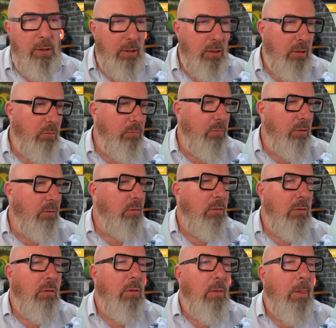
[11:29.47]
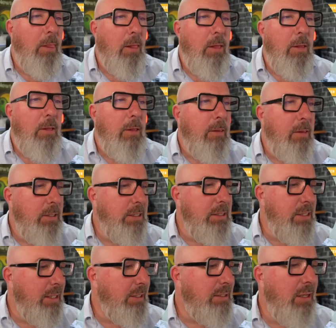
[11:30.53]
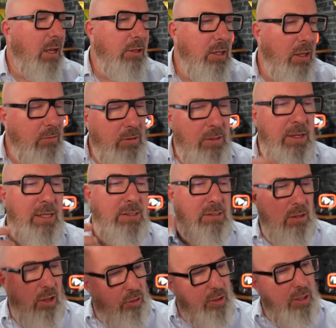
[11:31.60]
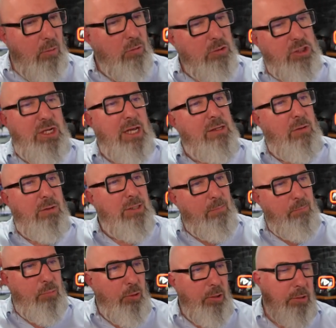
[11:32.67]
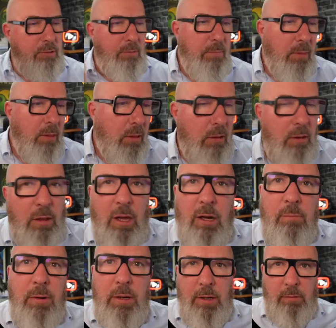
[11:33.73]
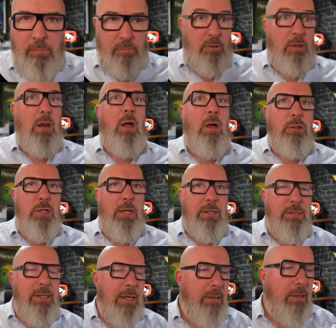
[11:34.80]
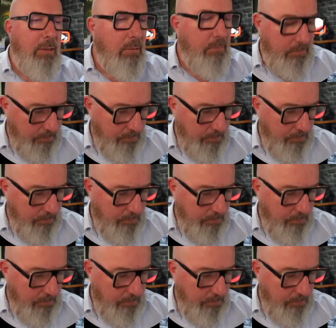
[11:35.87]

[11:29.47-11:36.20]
the garden, but this is the inside. So yes, I think it was a chateau at some point and been largely extended.